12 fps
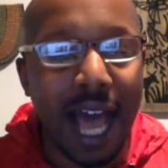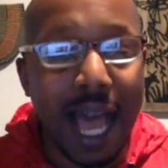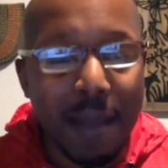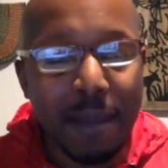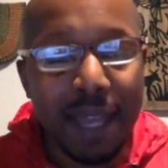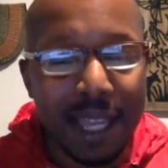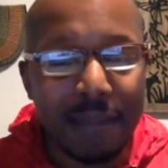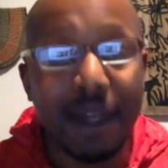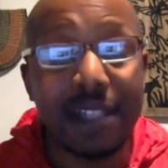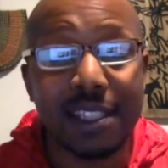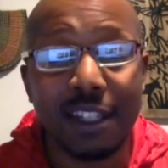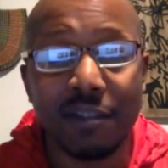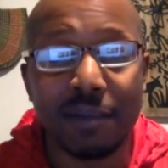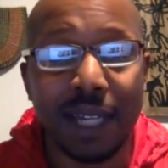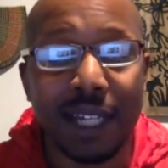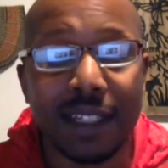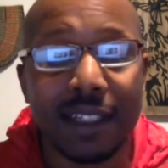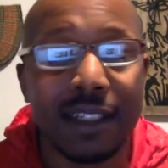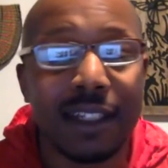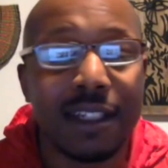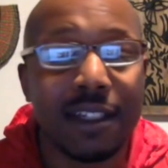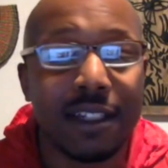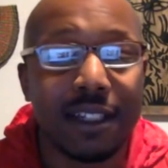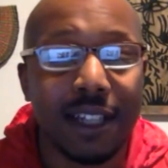I pay myself back.
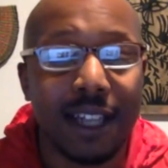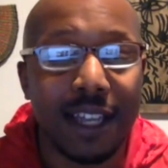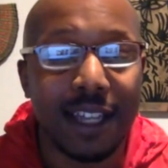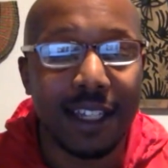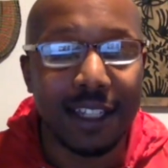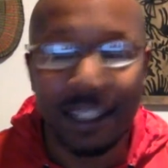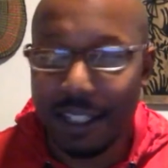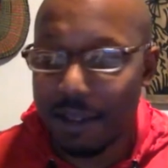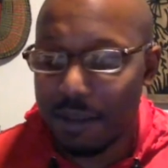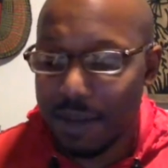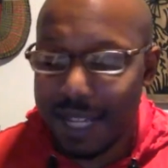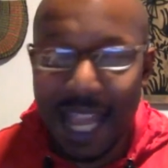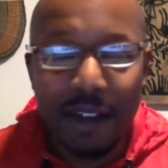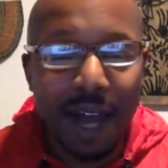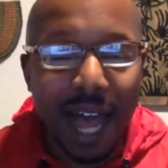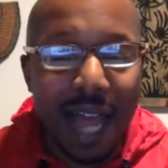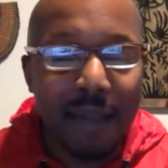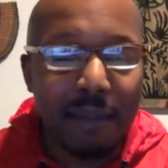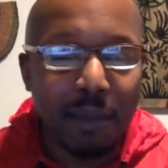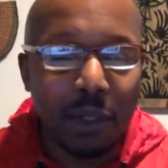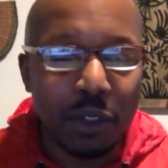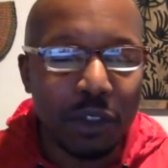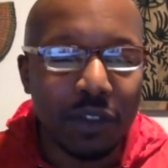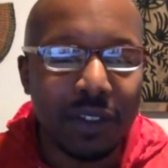And now I
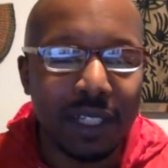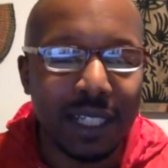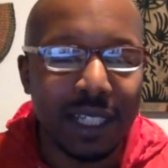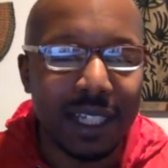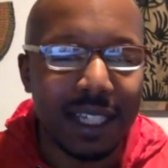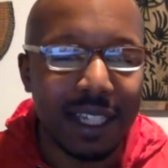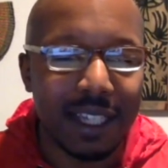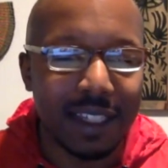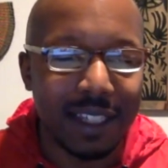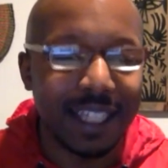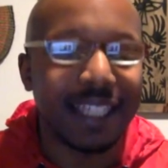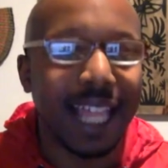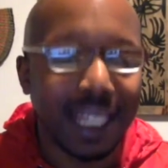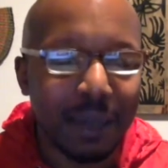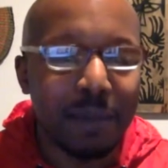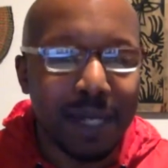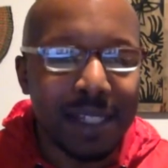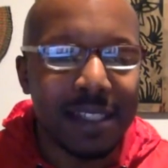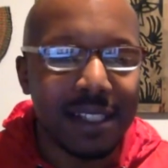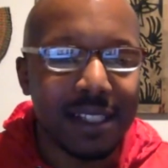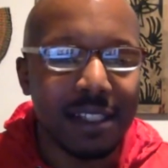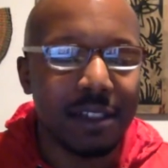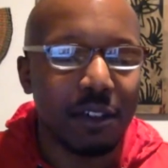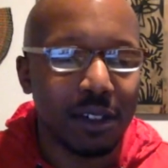move like a
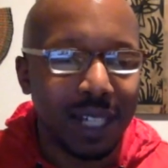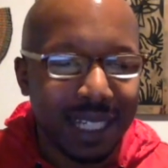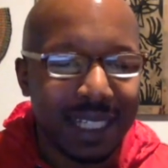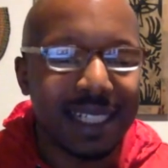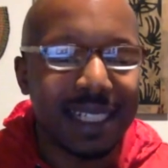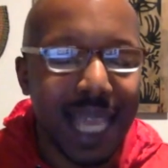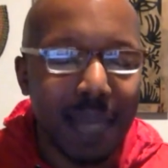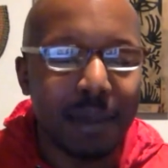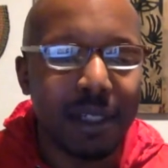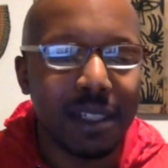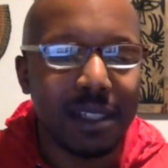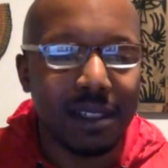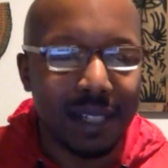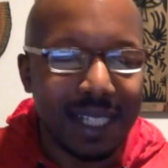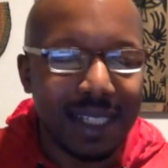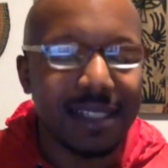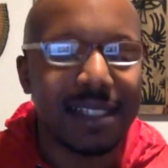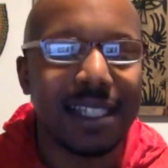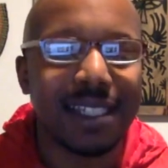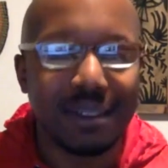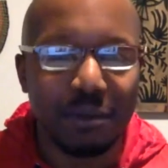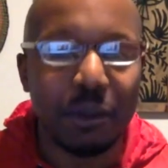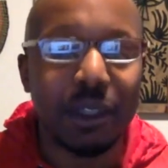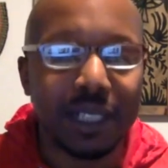business or like an established entity
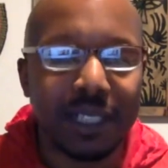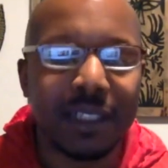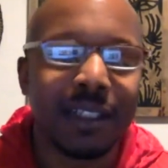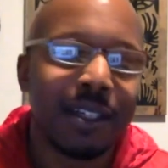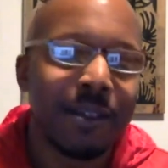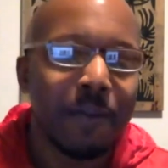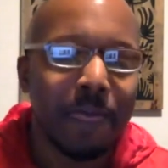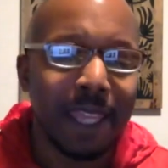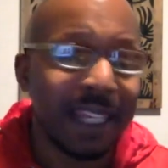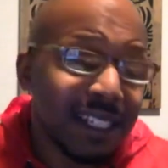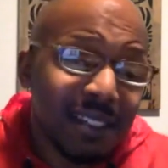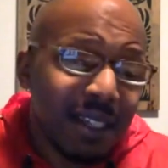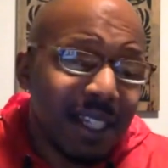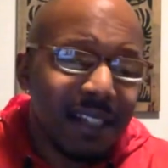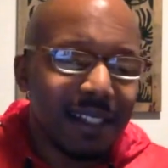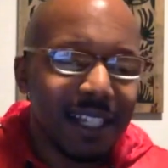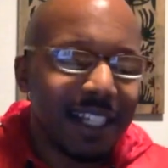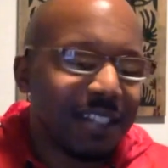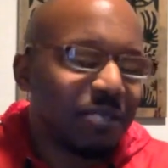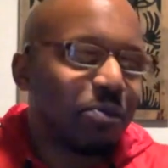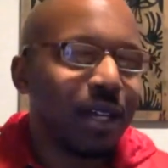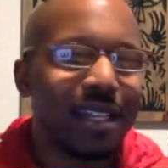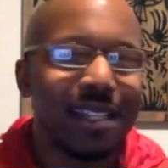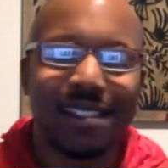would. And it's, and it is,
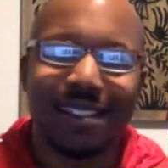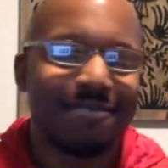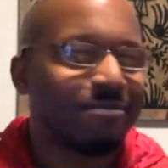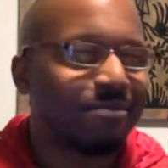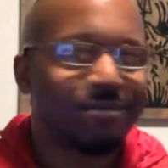it's,